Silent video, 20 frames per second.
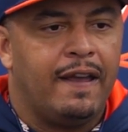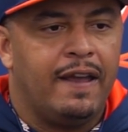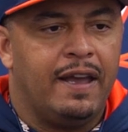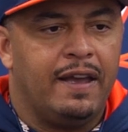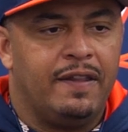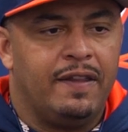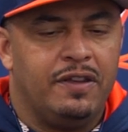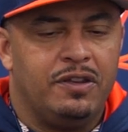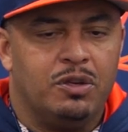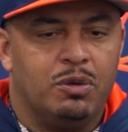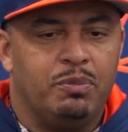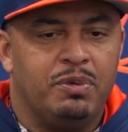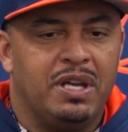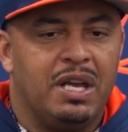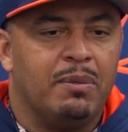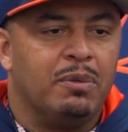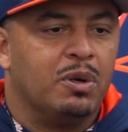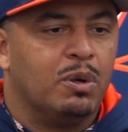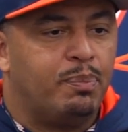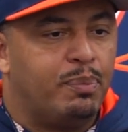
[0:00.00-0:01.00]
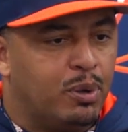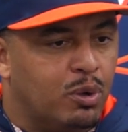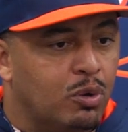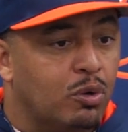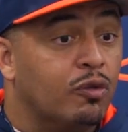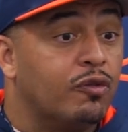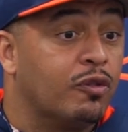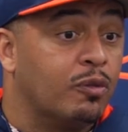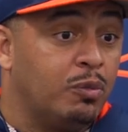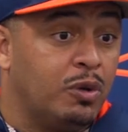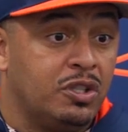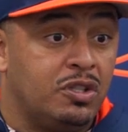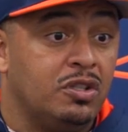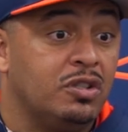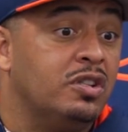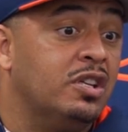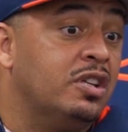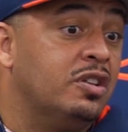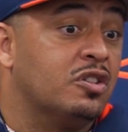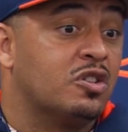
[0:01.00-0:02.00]
and then you'll be able to pull from what
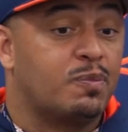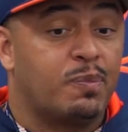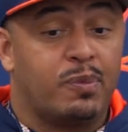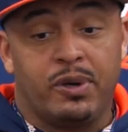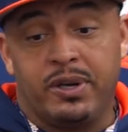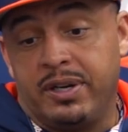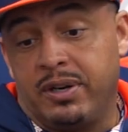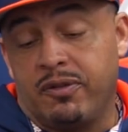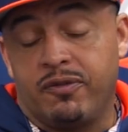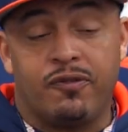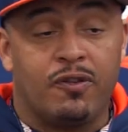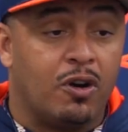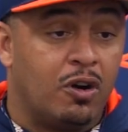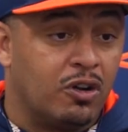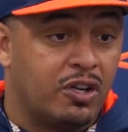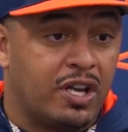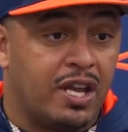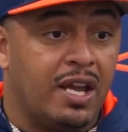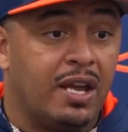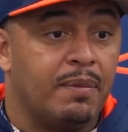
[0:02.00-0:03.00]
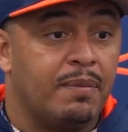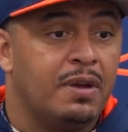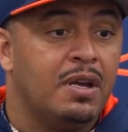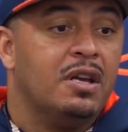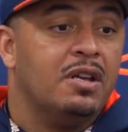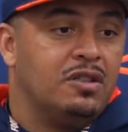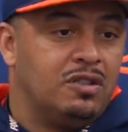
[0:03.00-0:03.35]
you did in the spring or fall camp